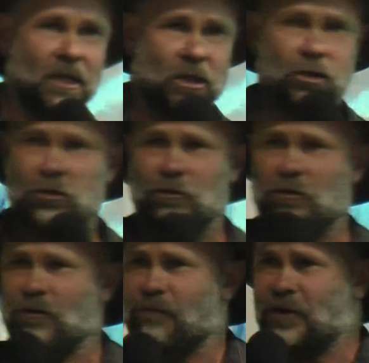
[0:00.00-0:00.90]

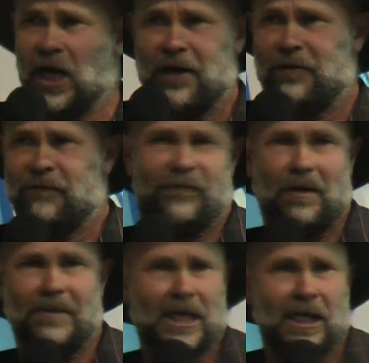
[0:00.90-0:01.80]
"You done
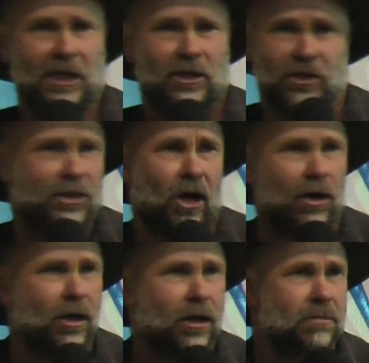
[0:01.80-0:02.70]
for me, you
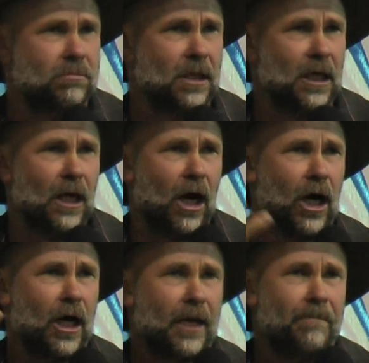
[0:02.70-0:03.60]
dog.
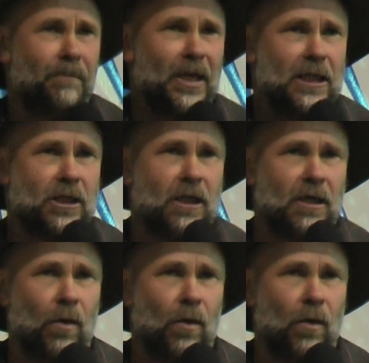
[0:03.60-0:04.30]
I'm beat.